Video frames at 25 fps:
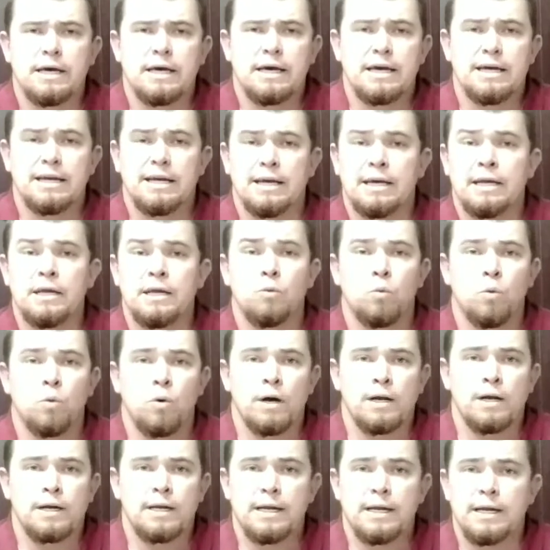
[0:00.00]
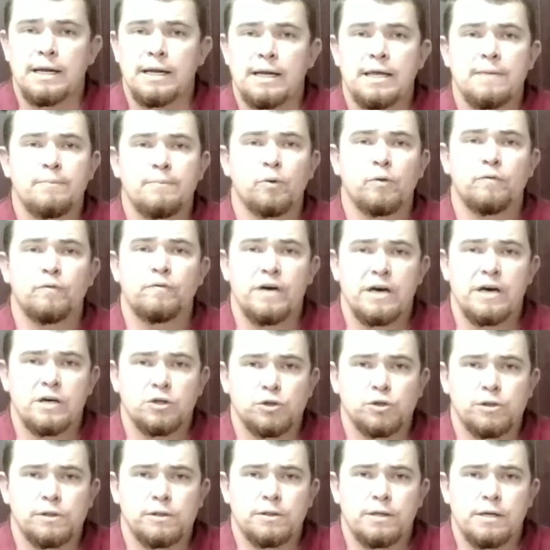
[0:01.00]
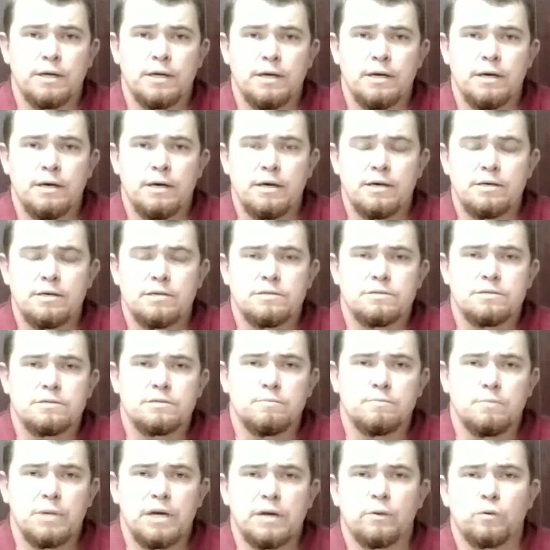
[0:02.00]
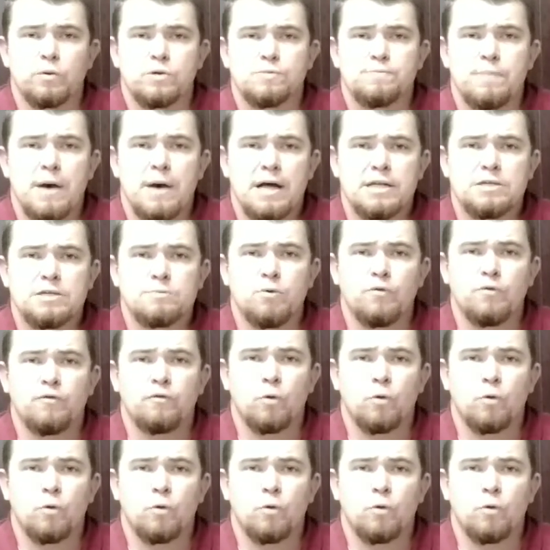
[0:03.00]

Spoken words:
in anyone, in any profession, is being responsible